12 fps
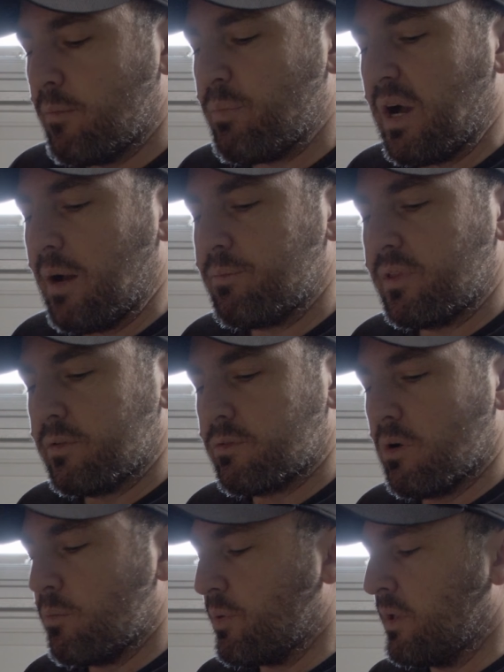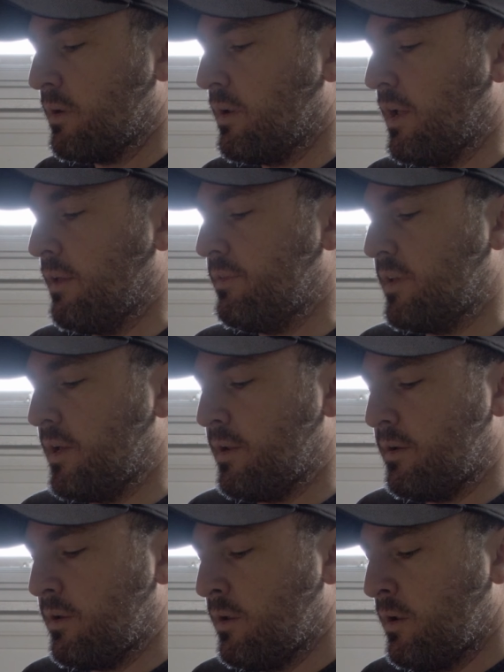pop this open, and
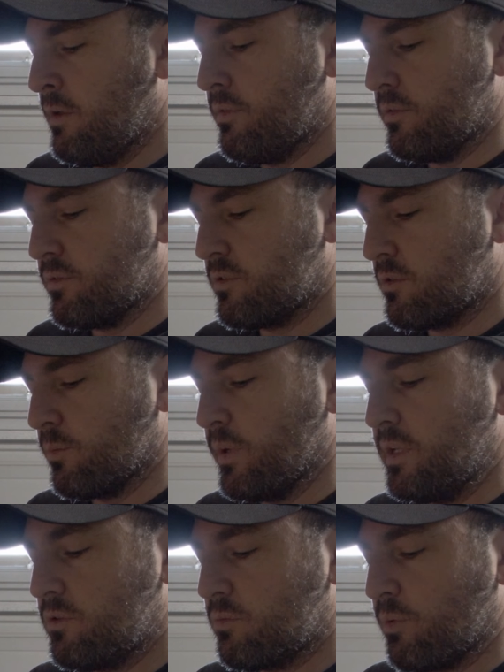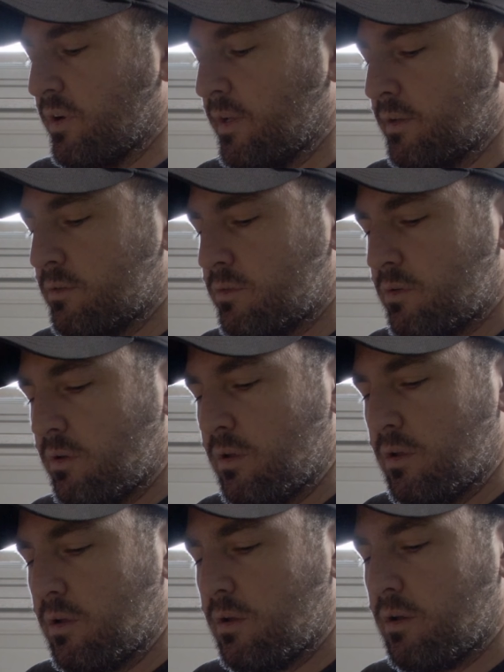then there's 3 springs
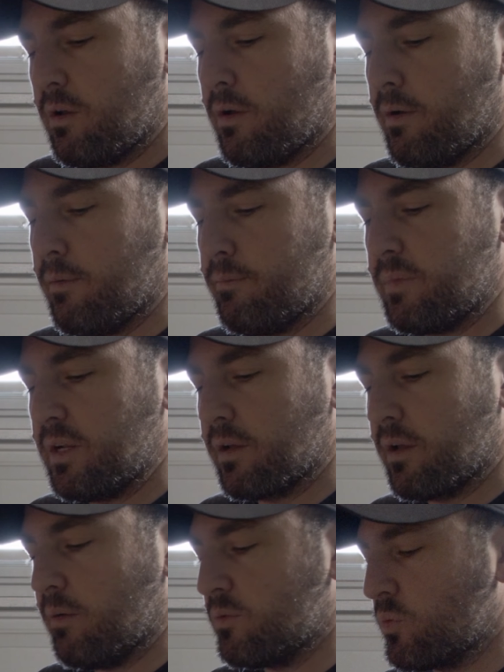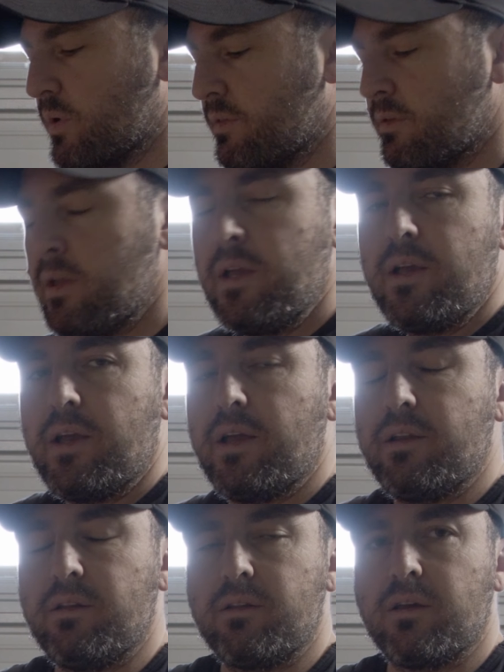that it comes with,
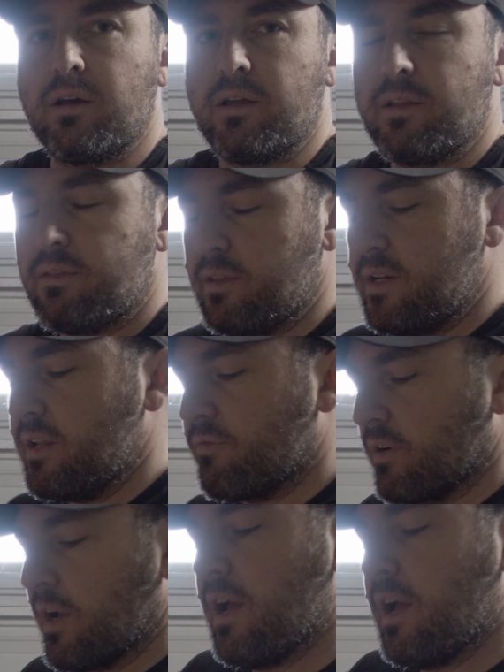and the different